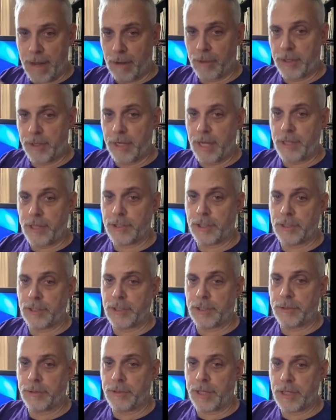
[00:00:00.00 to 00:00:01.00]
of the Nations
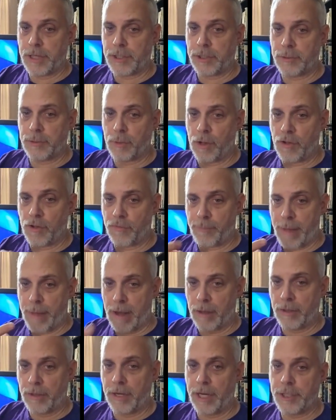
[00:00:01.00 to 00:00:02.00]
2012,
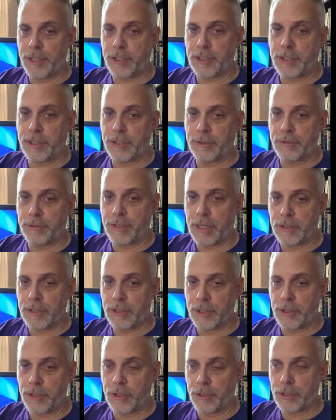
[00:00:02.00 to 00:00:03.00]
Battle of the Nations
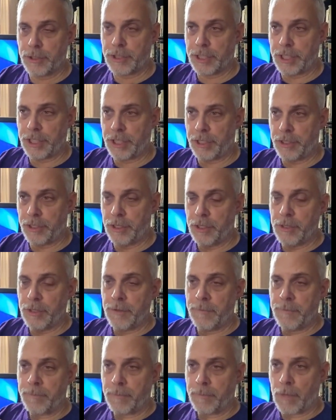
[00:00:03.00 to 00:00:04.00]
2013,
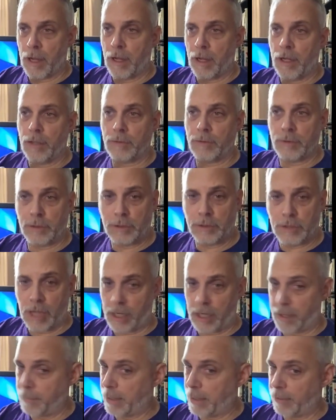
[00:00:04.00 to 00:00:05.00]

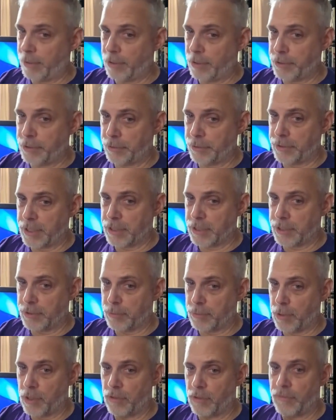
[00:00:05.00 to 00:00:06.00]
documentary on
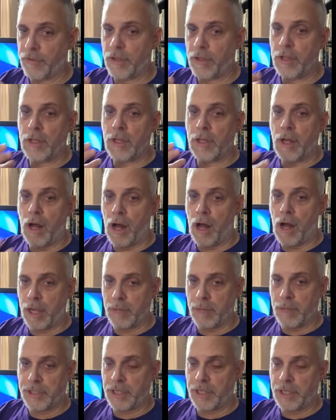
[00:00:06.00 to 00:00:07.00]
2012,
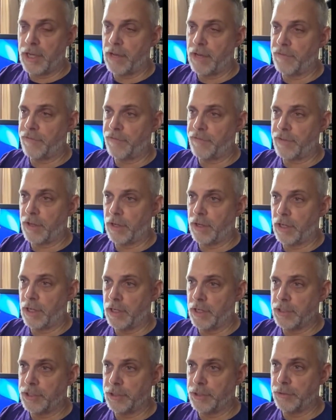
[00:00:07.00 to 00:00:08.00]

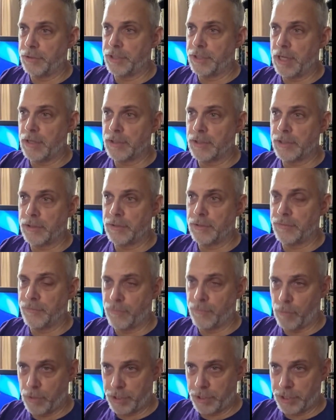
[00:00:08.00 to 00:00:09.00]
IMCF
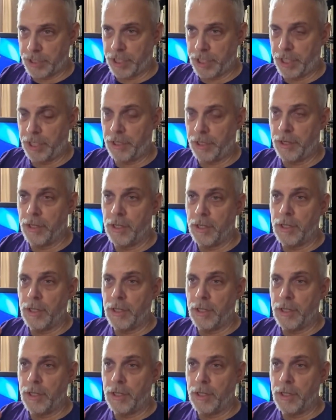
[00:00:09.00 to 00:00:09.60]
2014,